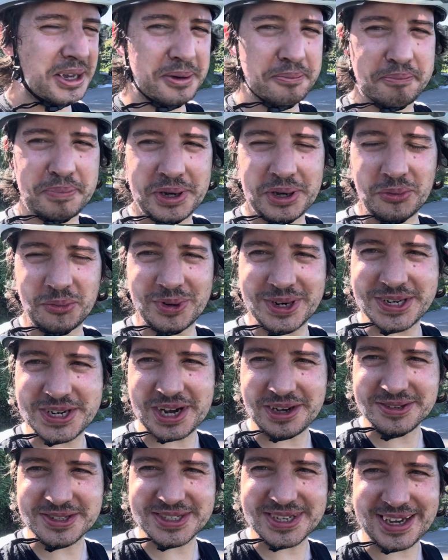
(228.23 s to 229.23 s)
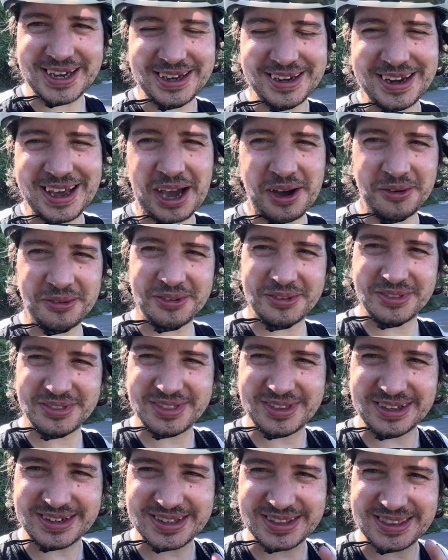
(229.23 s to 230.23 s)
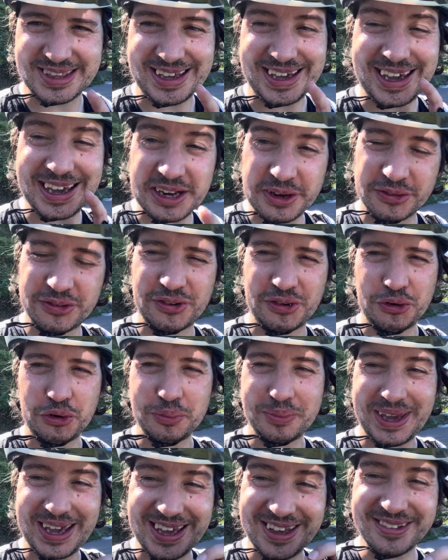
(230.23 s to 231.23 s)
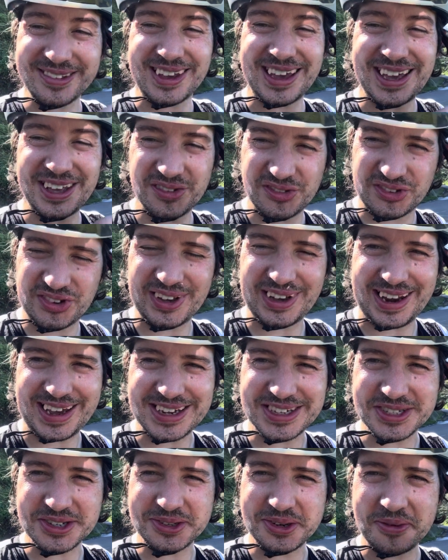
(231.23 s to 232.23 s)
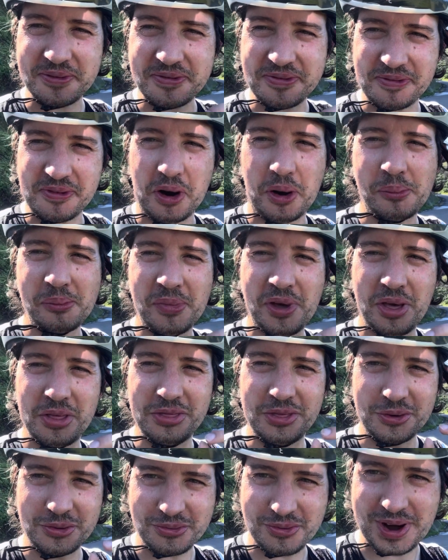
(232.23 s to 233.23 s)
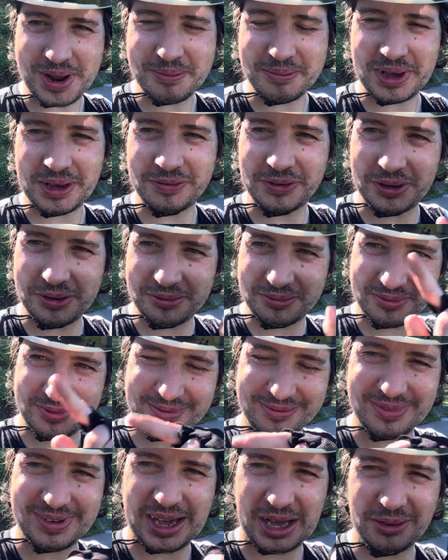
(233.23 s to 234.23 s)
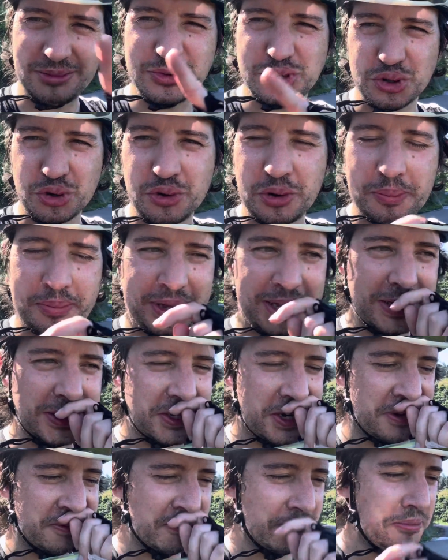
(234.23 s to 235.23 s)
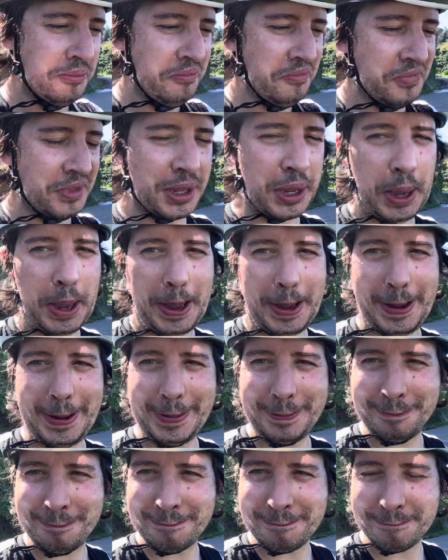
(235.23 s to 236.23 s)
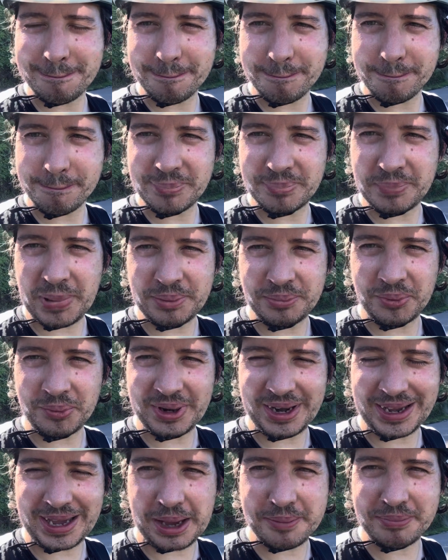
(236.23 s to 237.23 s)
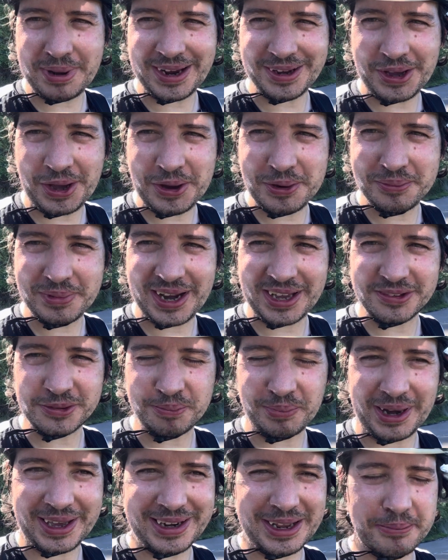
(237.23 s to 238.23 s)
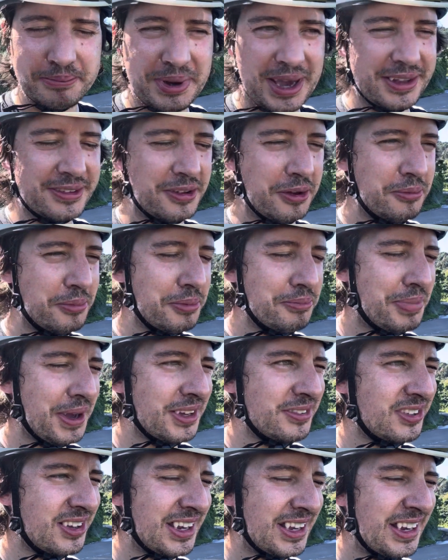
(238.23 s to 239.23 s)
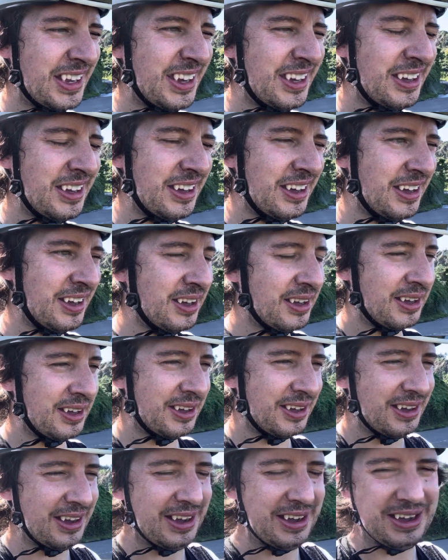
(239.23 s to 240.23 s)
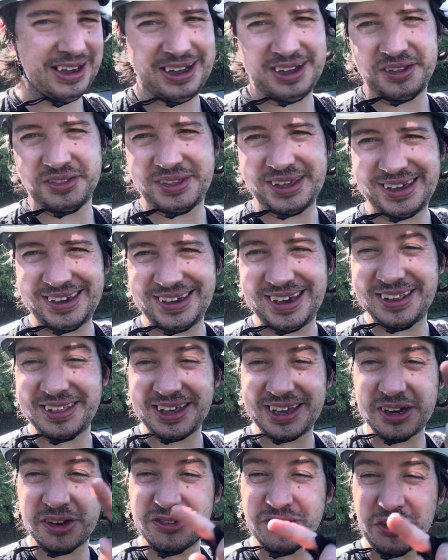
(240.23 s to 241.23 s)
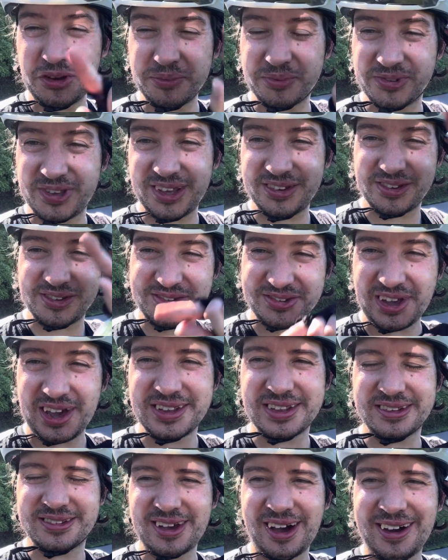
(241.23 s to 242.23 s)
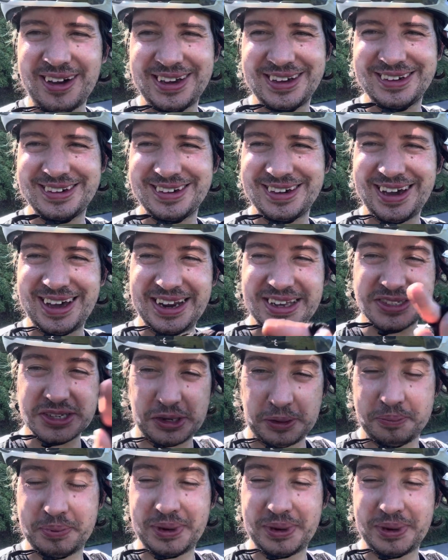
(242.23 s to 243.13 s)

But we shall see. Now, the inner tube is insulated from the rim. I'll draw a picture, maybe when I get back home, and explain it better. But basically, the inner tube sits inside the tyre, and it's up